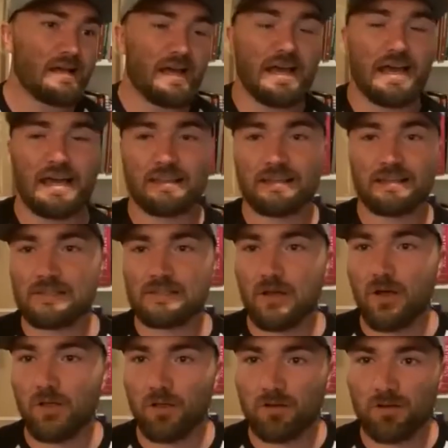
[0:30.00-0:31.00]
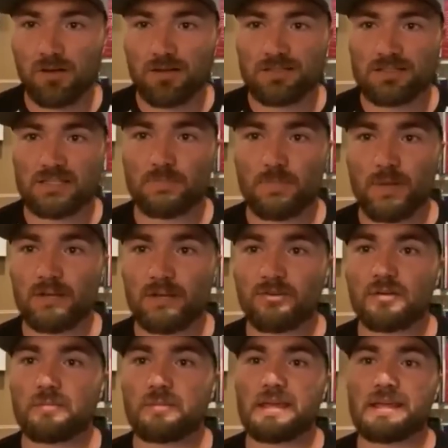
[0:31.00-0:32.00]
athletes all across the
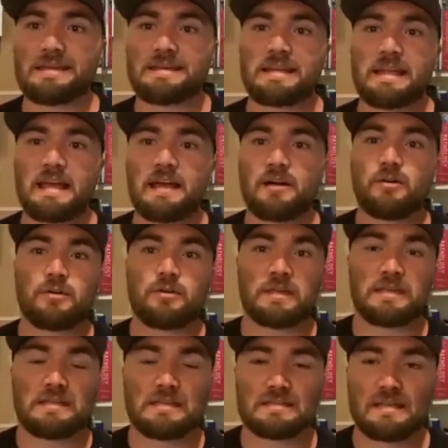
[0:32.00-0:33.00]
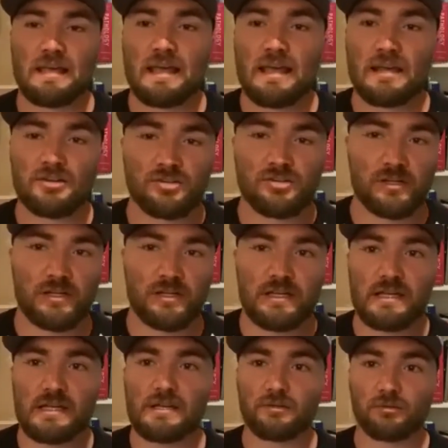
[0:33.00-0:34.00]
spectrum, and now he is
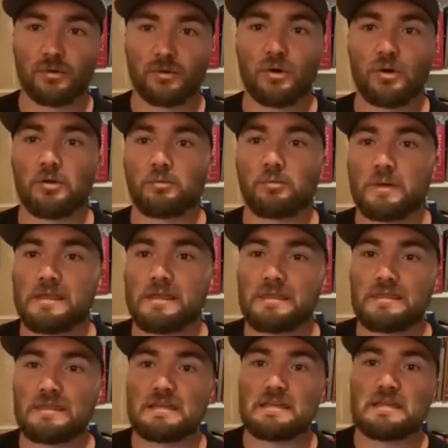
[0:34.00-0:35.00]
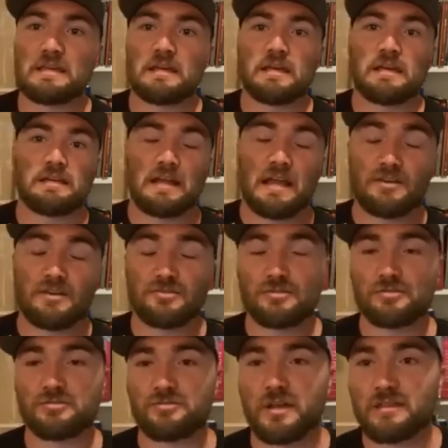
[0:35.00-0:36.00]
actually in a role with the
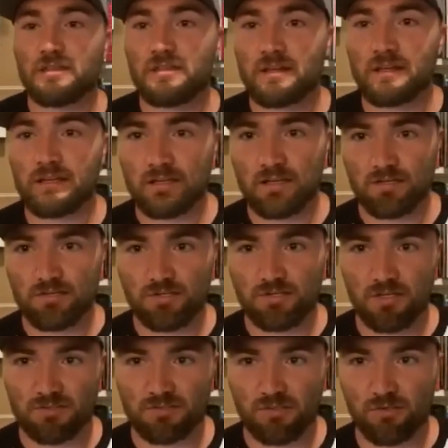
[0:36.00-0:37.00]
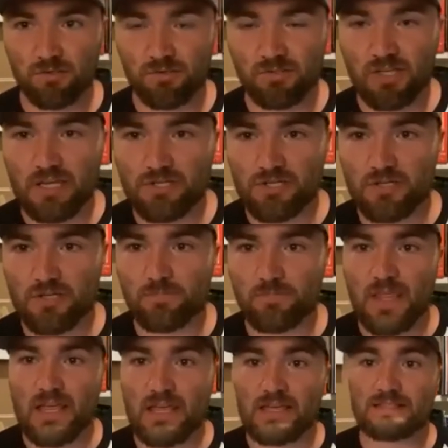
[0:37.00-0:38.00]
National Strength and Conditioning Association
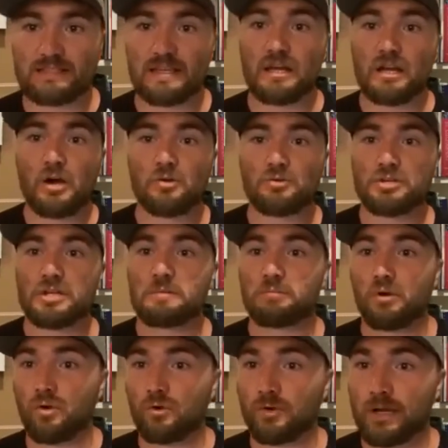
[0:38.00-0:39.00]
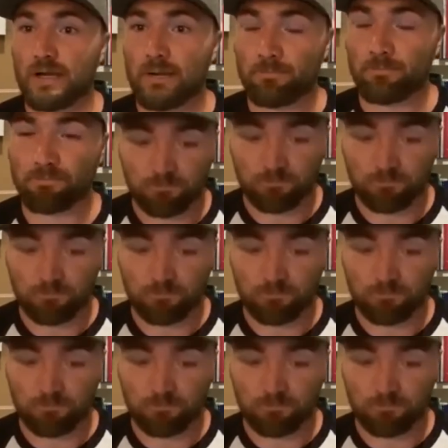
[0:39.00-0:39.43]
as a coaching program